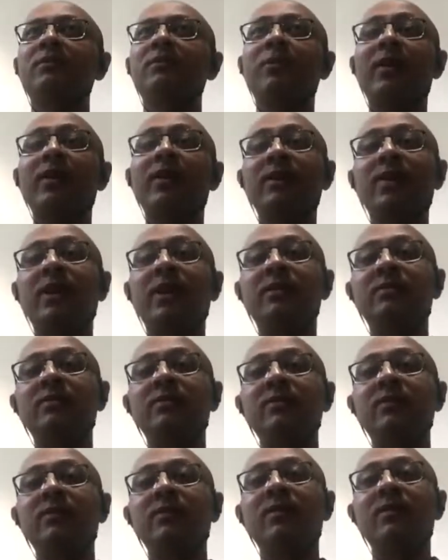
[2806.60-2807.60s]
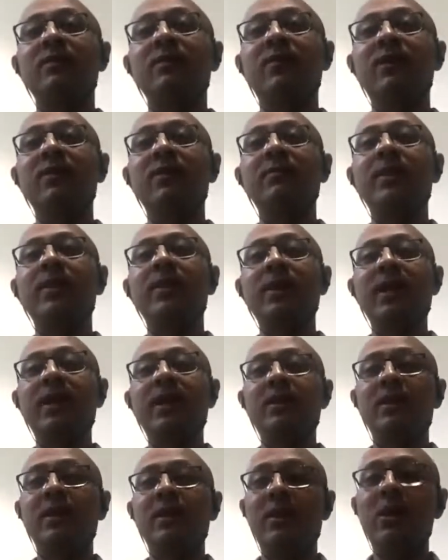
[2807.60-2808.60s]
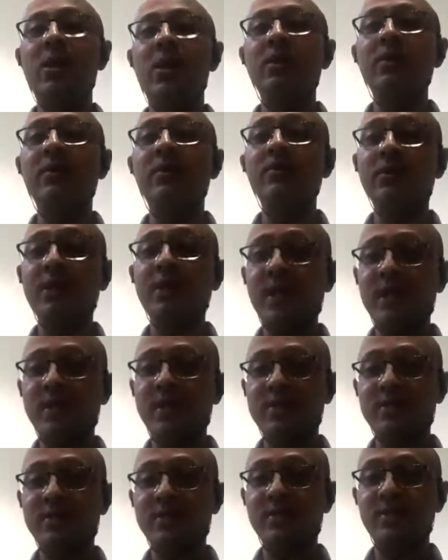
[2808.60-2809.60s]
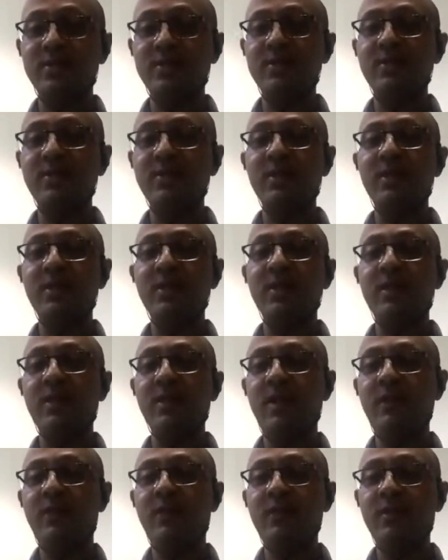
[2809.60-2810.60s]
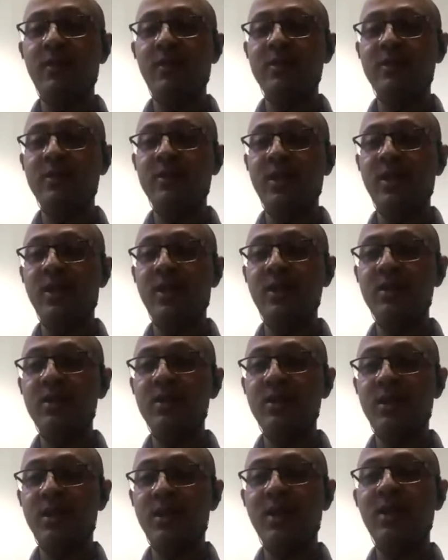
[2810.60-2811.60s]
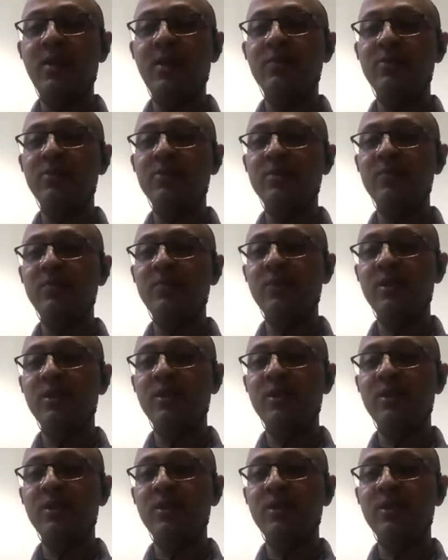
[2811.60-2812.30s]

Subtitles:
One may get a lot of things if Krishna allows.